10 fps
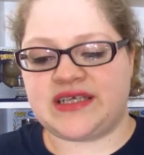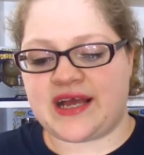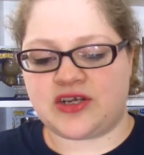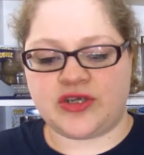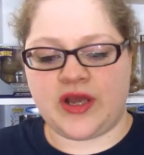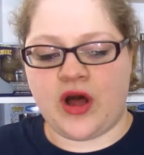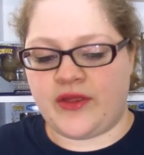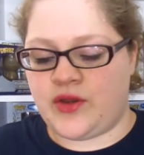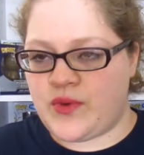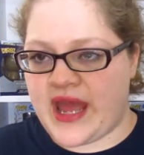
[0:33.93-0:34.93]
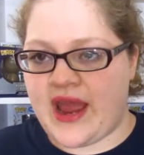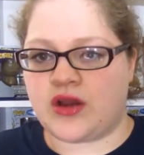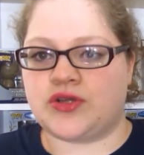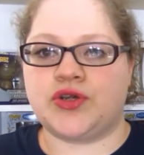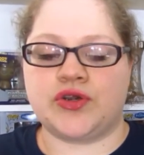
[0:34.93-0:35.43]
actually all the new
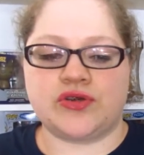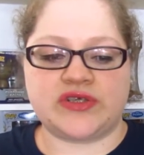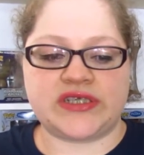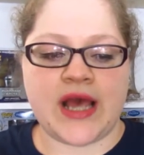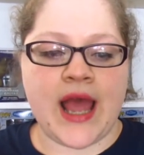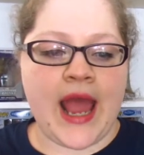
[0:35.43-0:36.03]
characters